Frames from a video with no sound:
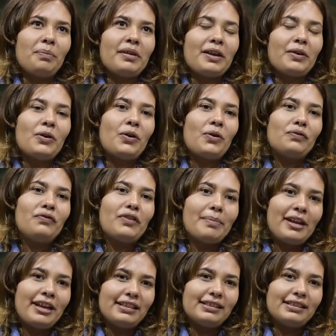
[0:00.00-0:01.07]
being called
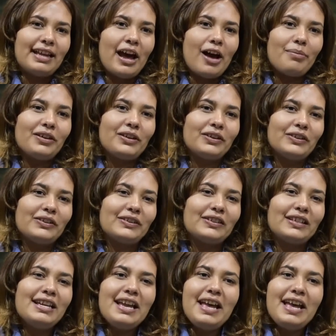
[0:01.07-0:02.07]
feminist now, because